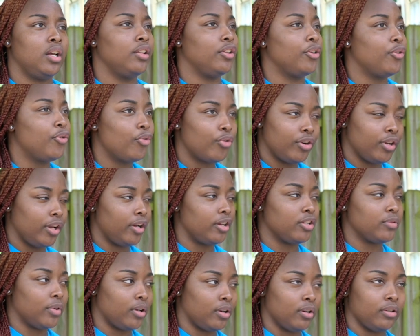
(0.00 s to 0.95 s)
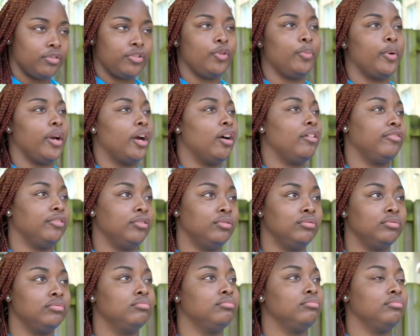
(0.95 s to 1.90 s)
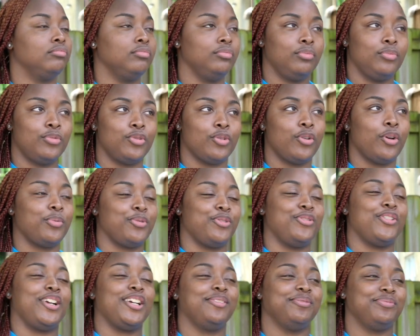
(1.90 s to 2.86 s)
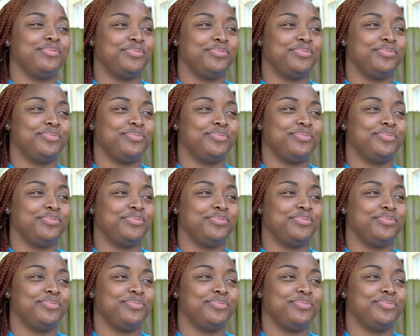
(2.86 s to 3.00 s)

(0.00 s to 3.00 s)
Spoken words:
The coordinators were super helpful. So it was great.